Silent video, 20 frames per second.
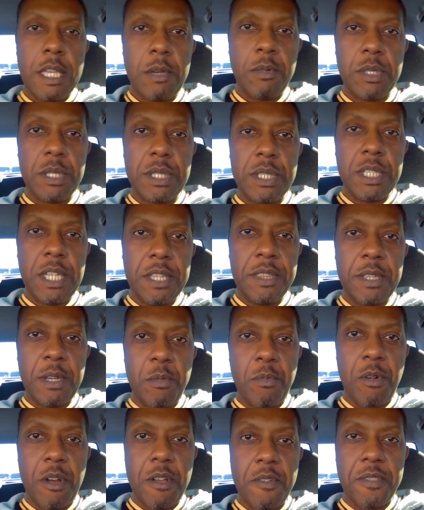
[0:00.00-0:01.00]
There was
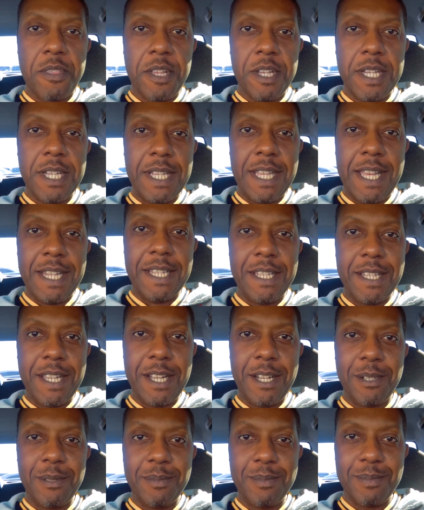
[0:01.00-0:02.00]
nothing worth looking at in
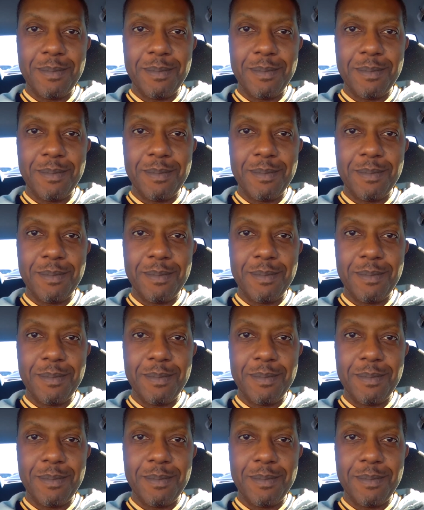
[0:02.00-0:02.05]
there.